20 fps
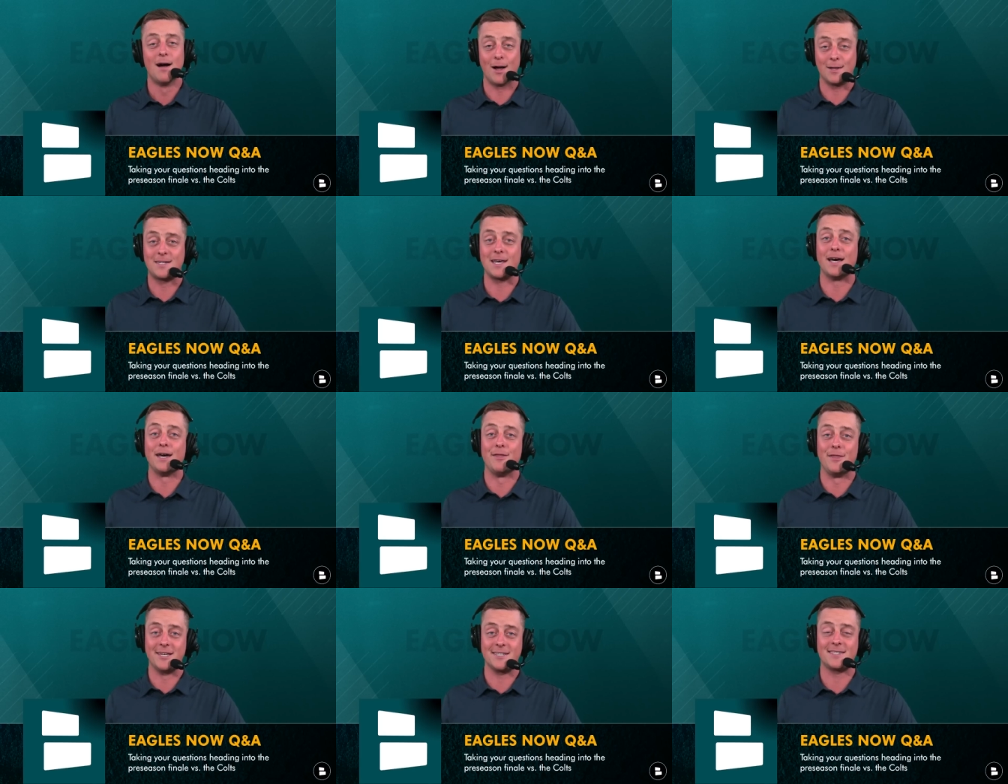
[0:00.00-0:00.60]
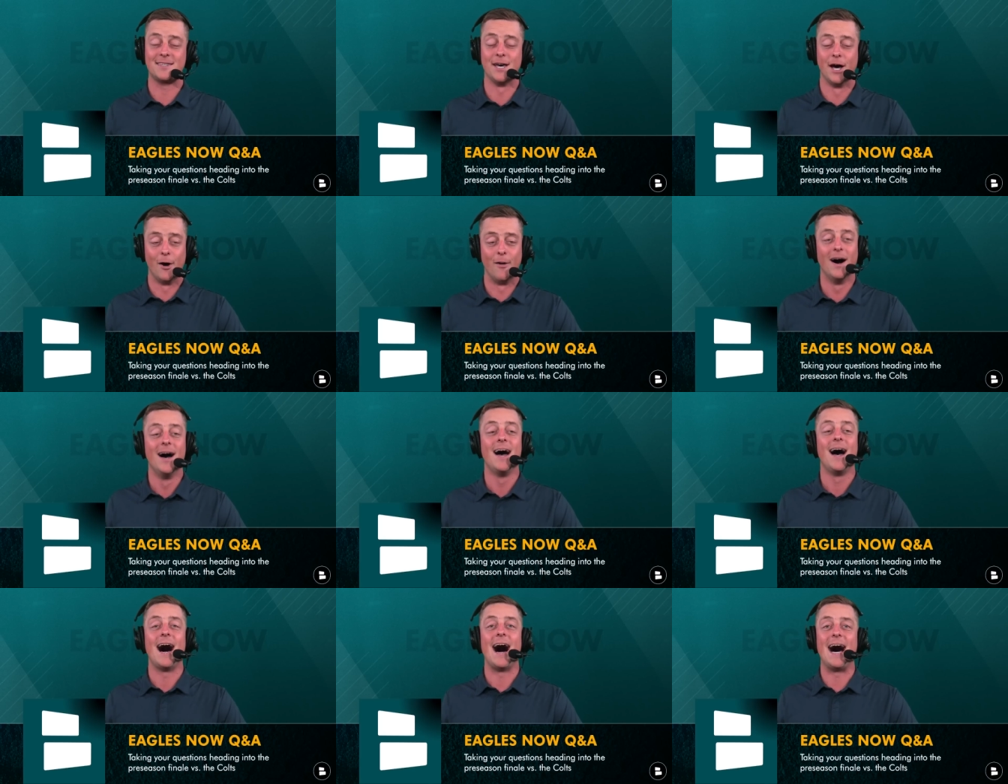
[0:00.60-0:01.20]
I'll tell you this, though,
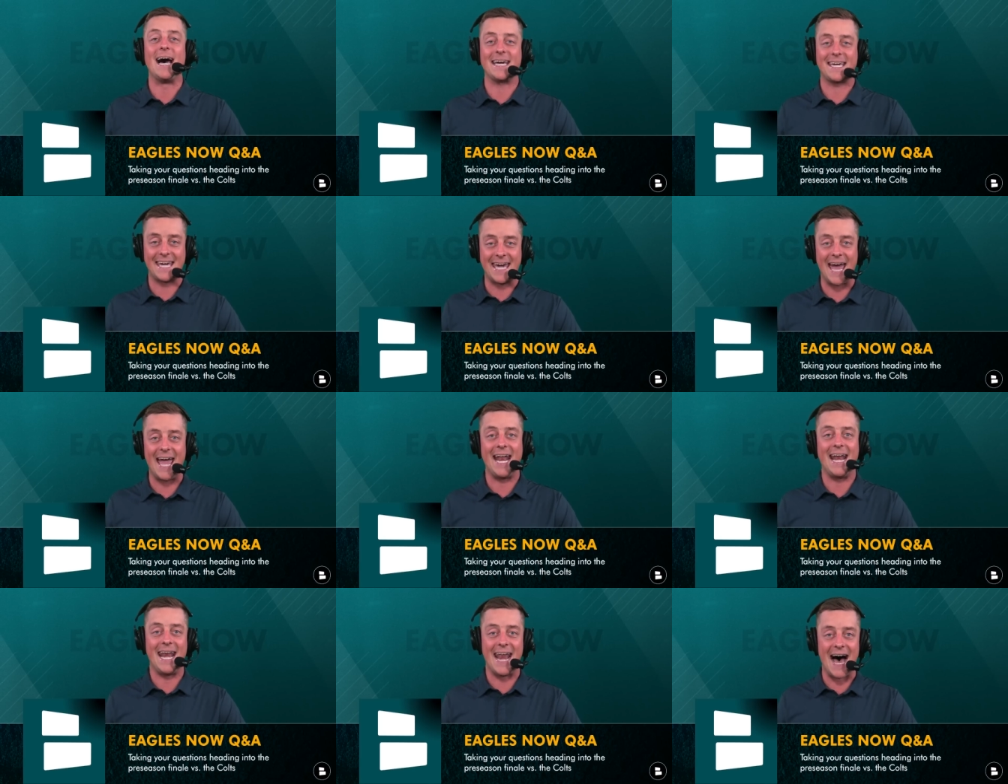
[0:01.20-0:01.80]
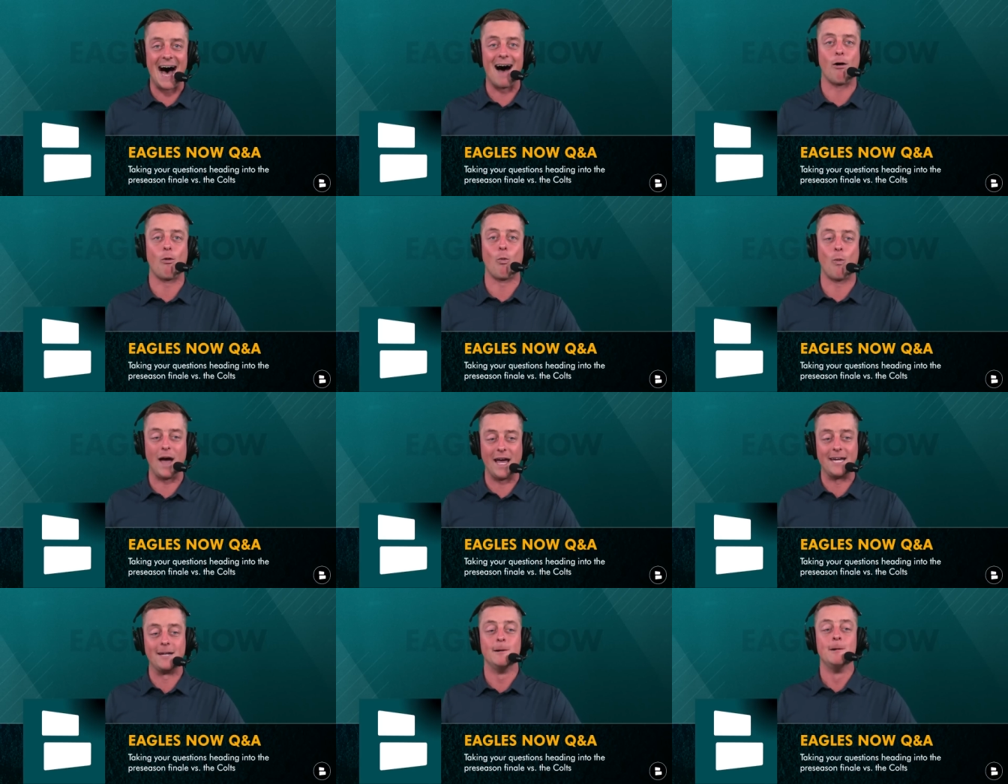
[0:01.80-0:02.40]
I cannot
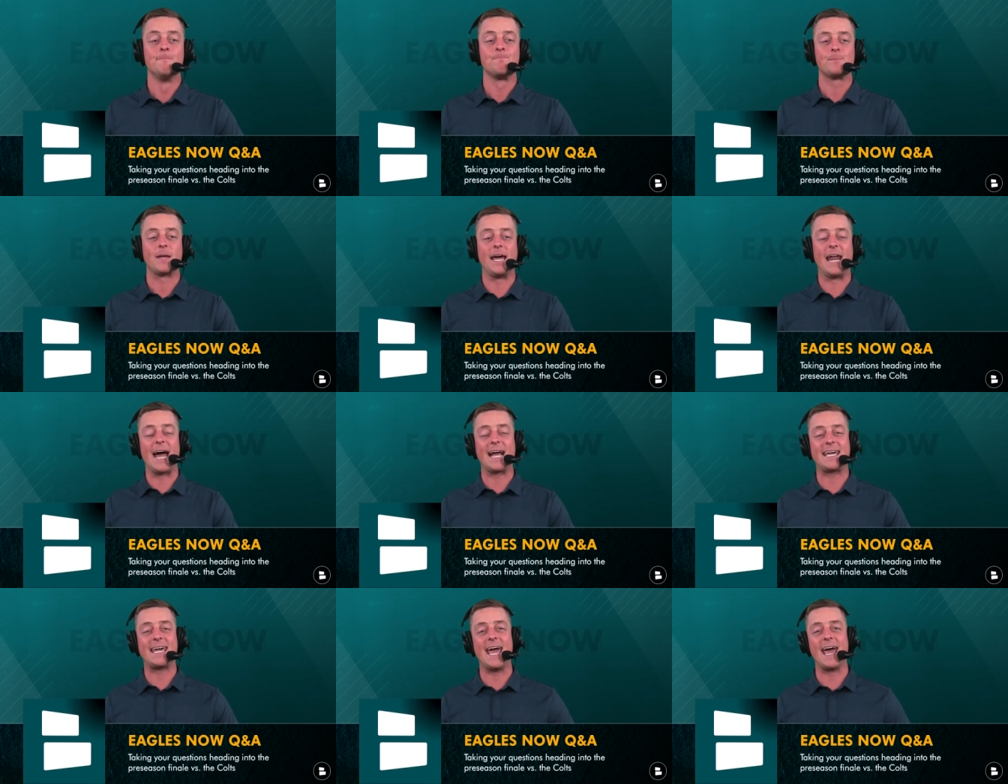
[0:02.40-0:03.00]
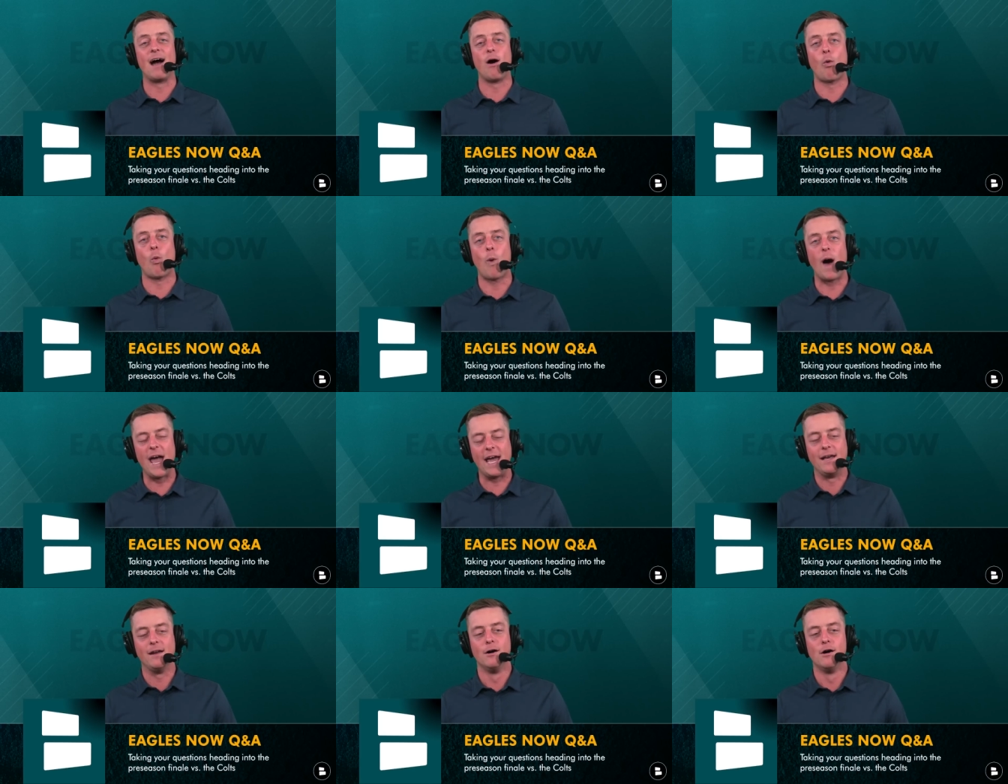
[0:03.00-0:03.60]
wait. And I can't
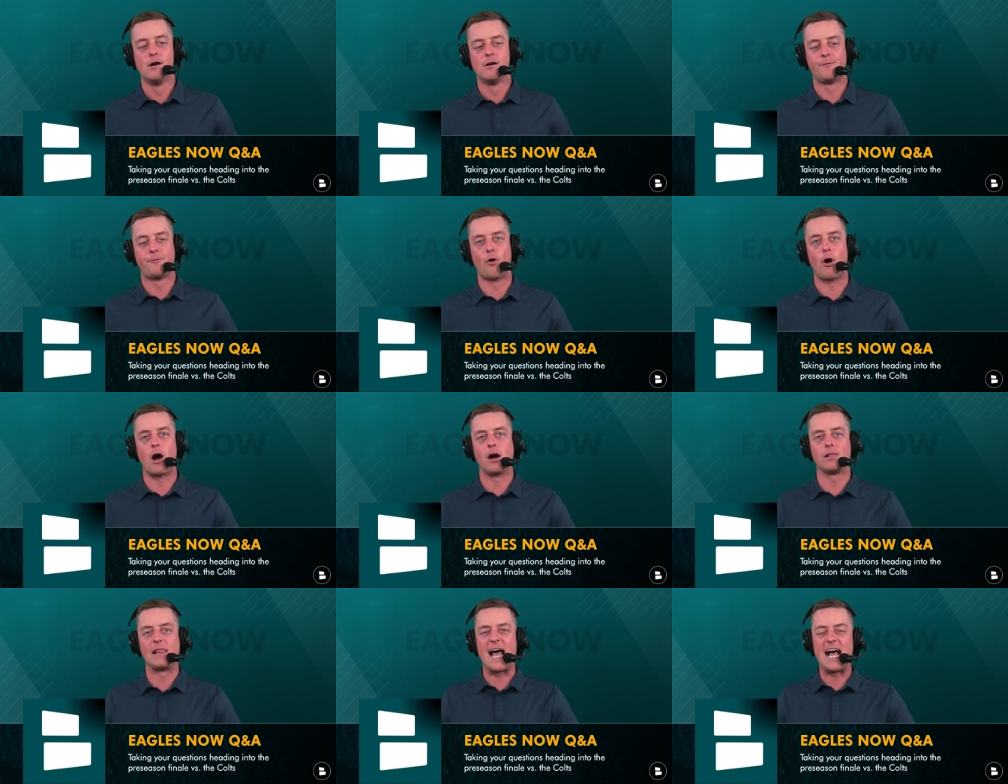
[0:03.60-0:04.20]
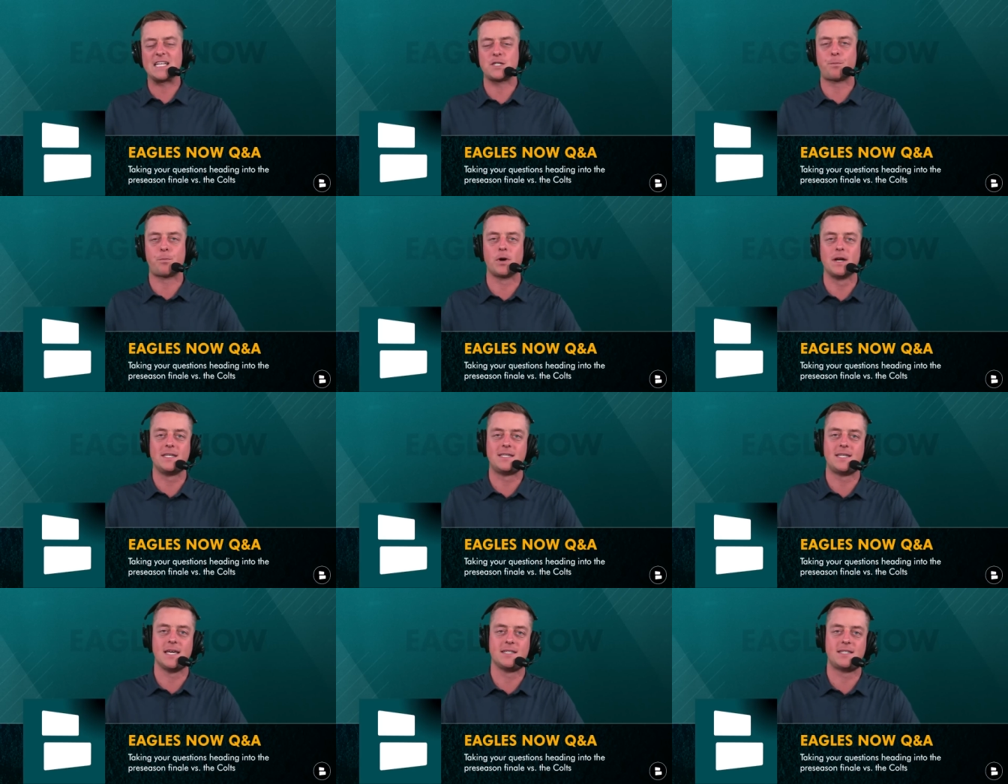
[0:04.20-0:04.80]
wait for our last
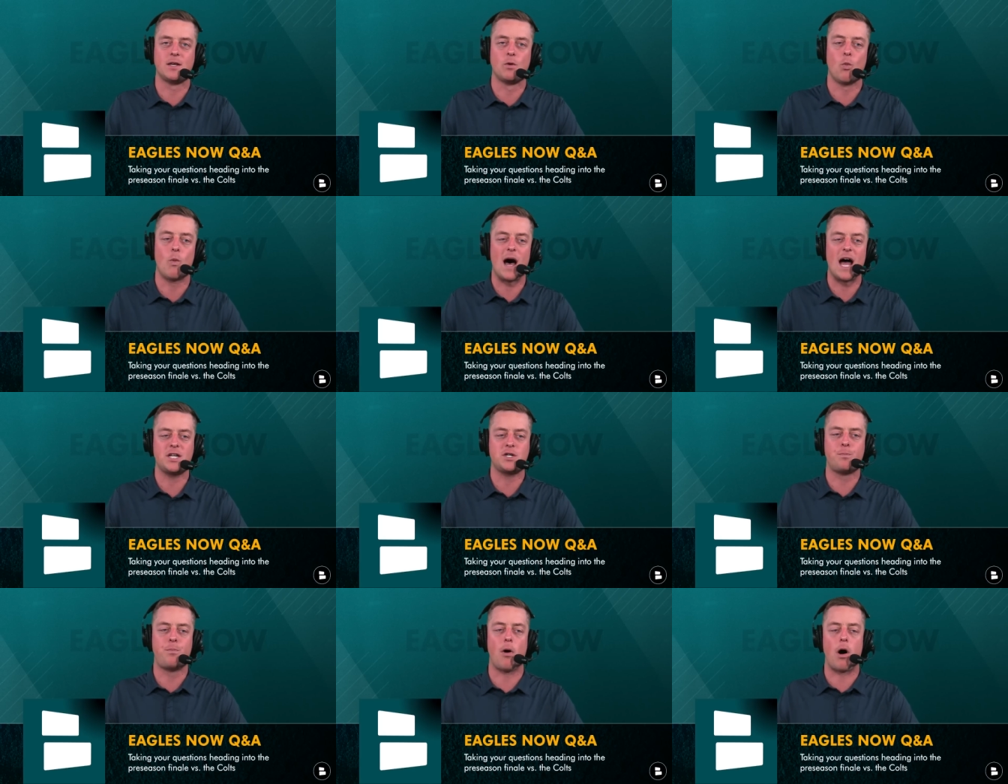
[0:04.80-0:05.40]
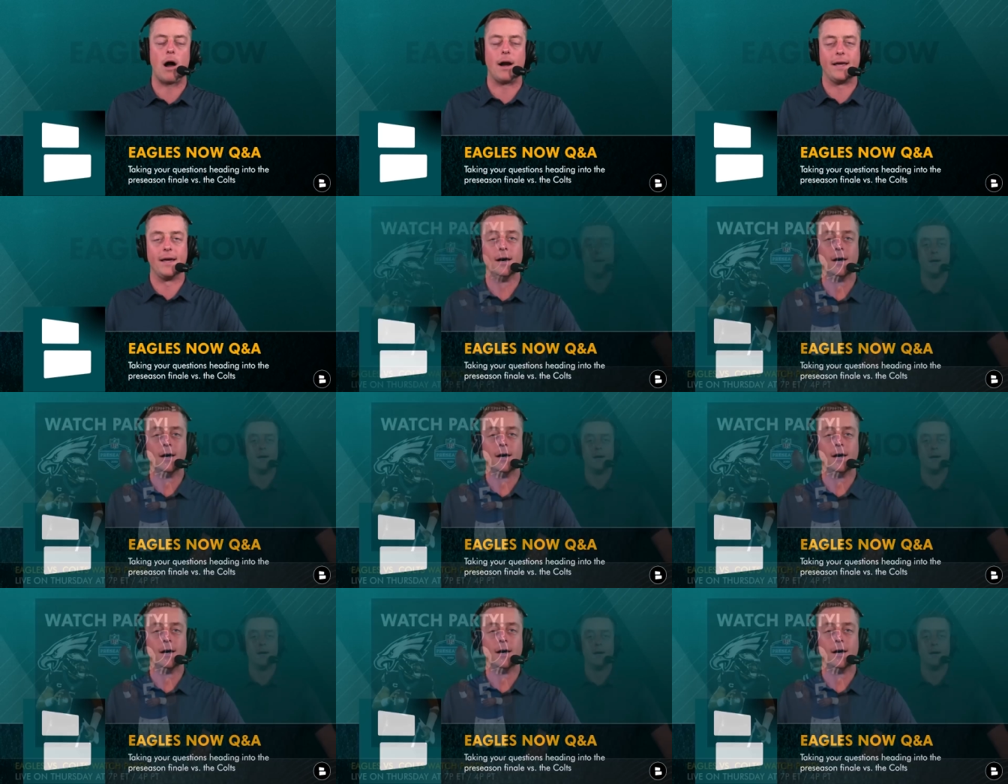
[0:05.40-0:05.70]
preseason watch party.